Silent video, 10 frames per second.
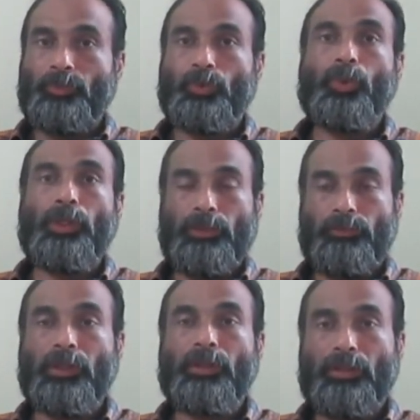So
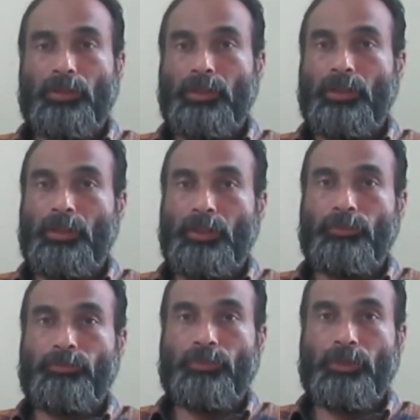even
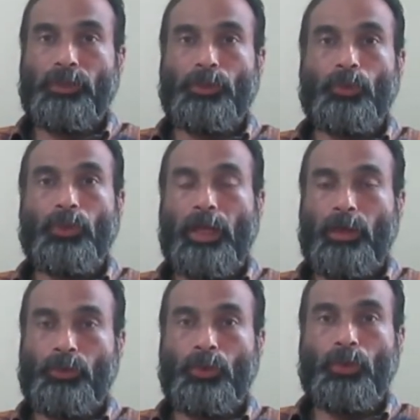if you
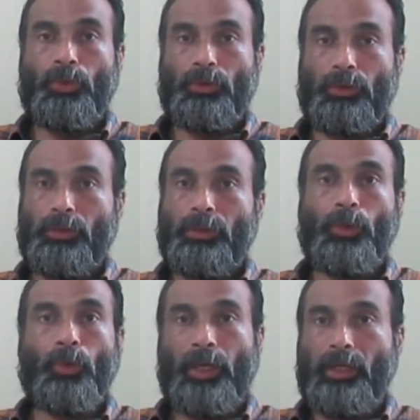have
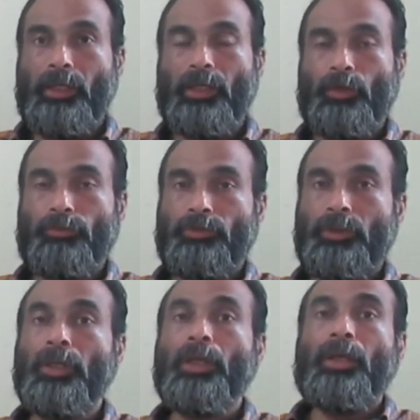no idea
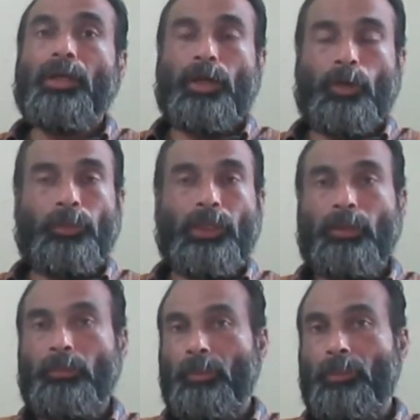of how
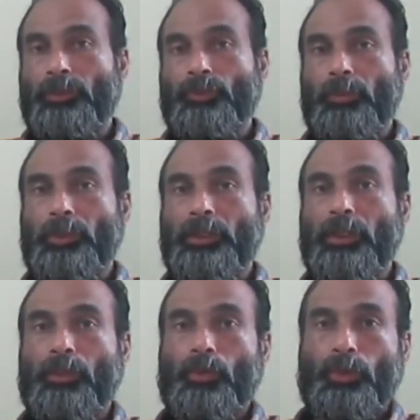many members will be
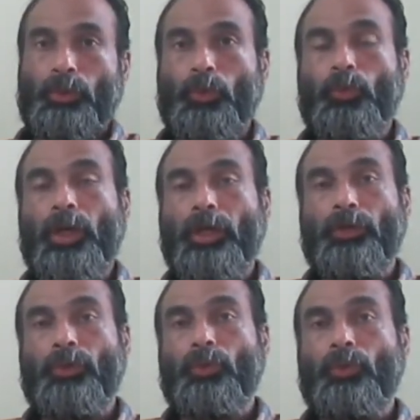there, or you
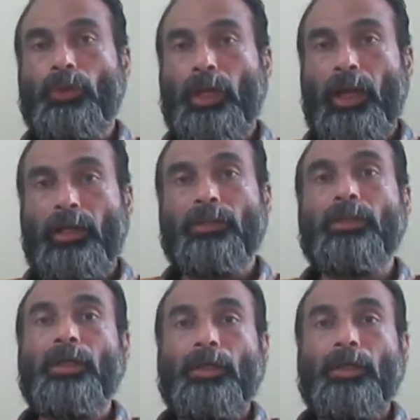want to add